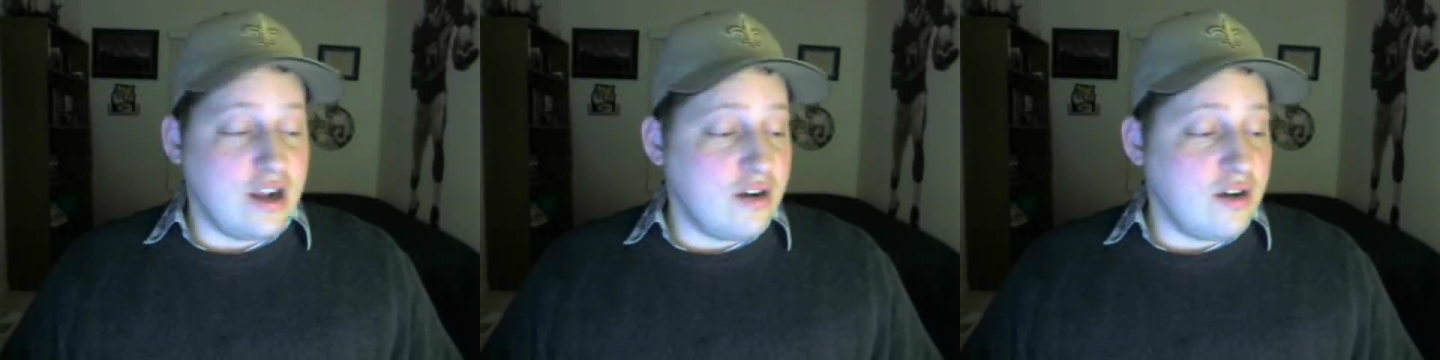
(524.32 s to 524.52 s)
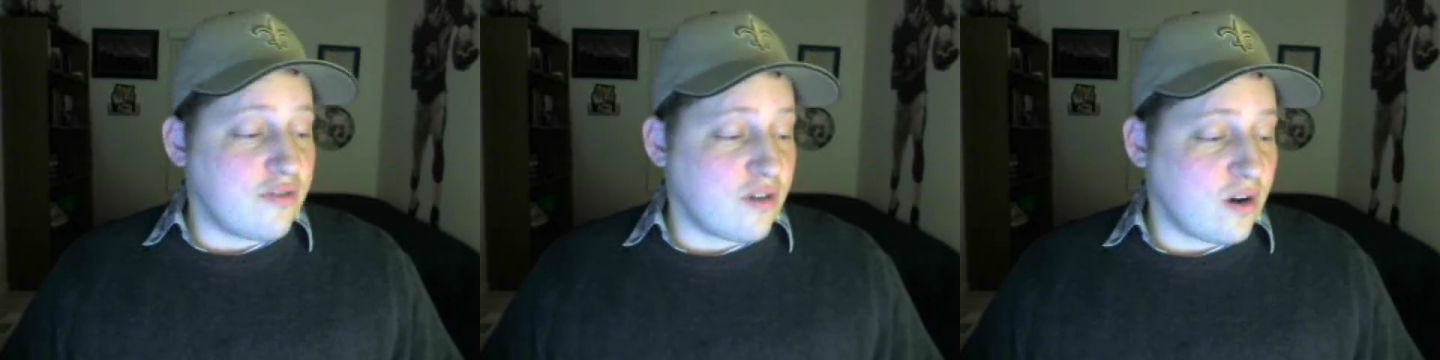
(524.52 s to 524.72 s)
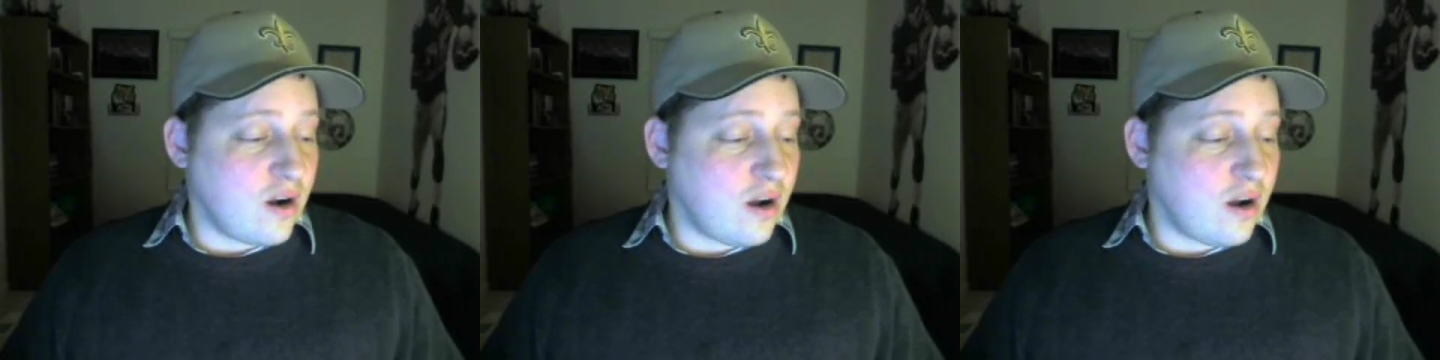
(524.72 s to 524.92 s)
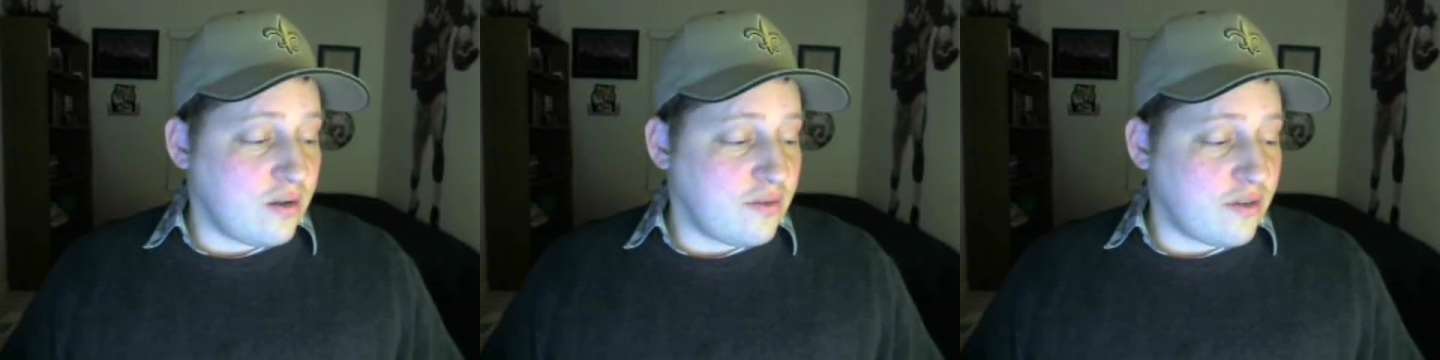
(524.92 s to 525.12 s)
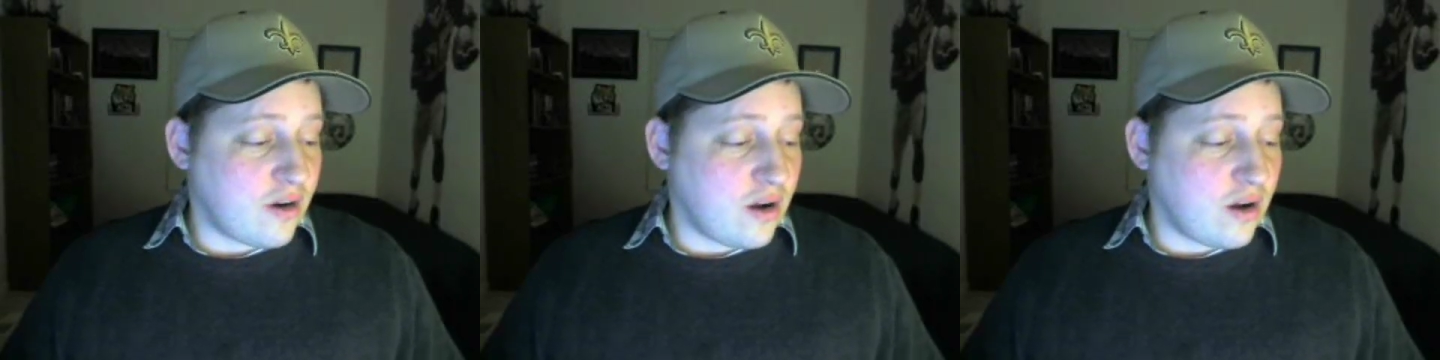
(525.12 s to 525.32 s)
for
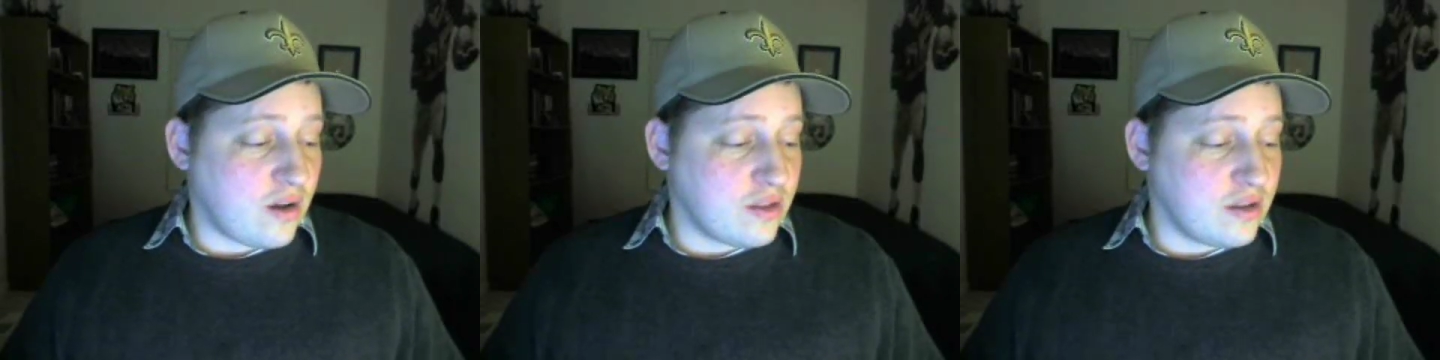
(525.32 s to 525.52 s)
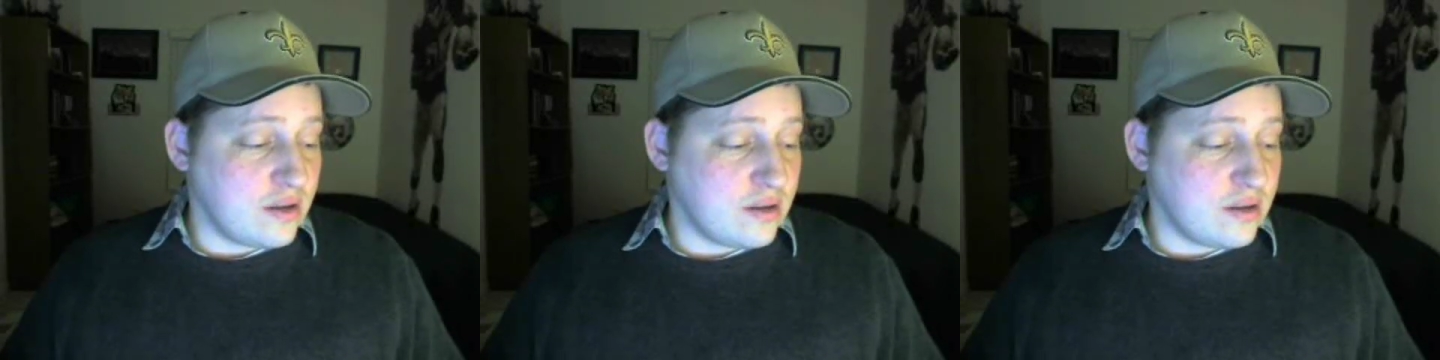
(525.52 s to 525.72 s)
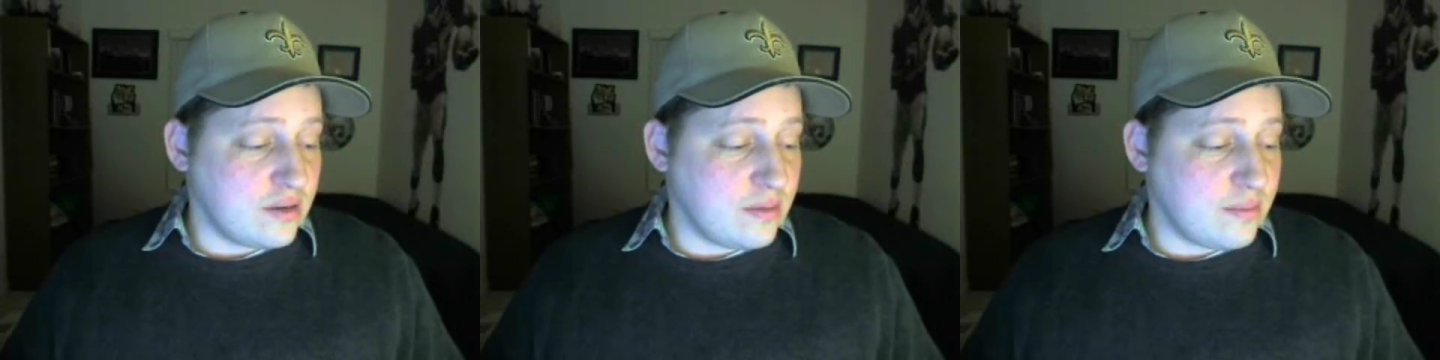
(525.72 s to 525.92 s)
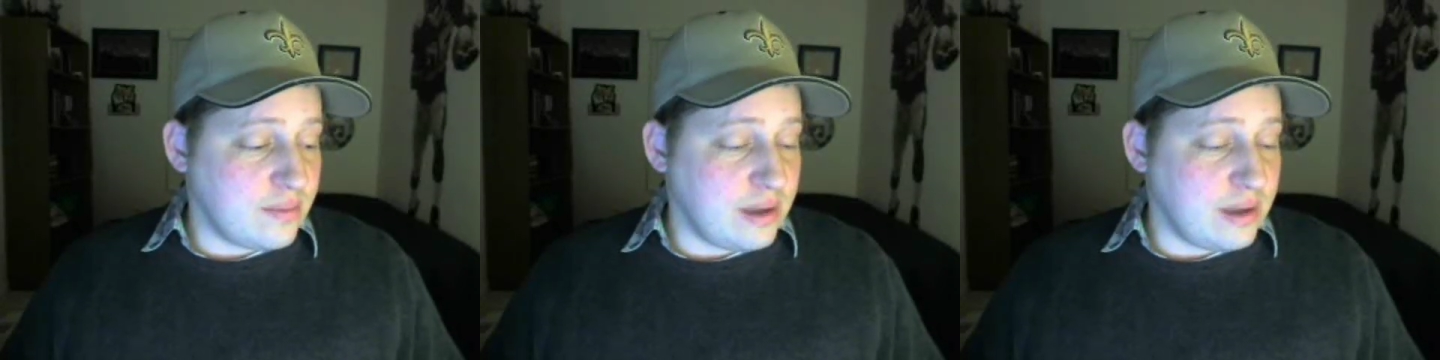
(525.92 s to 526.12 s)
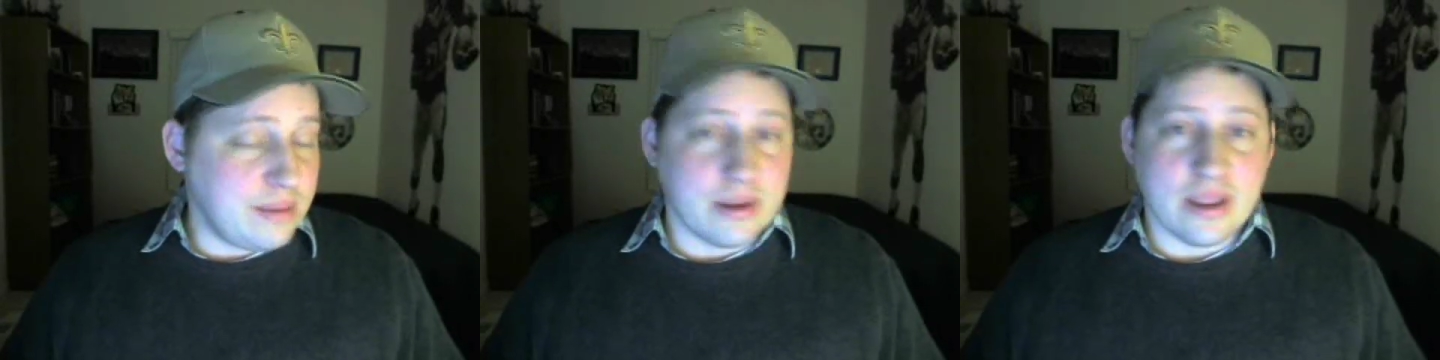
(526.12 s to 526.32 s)
all the
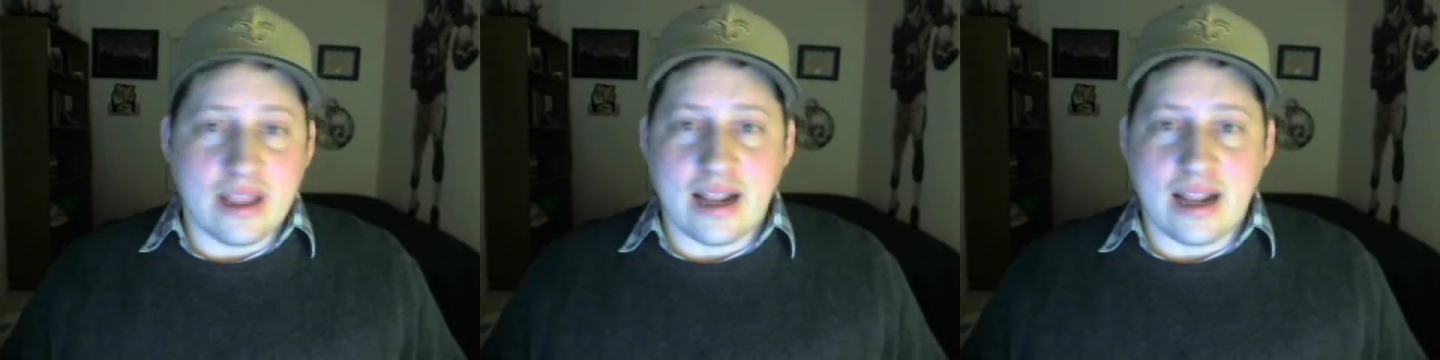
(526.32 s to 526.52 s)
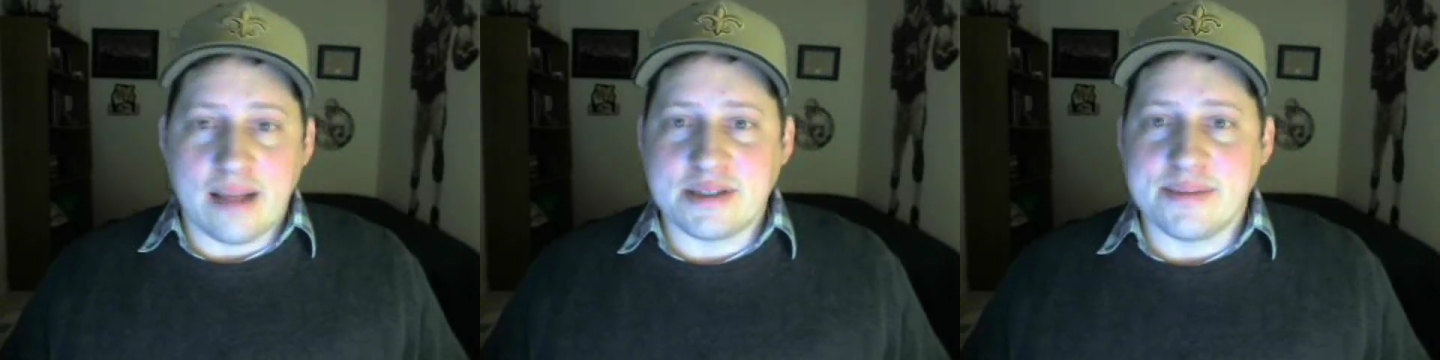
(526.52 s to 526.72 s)
people that I'm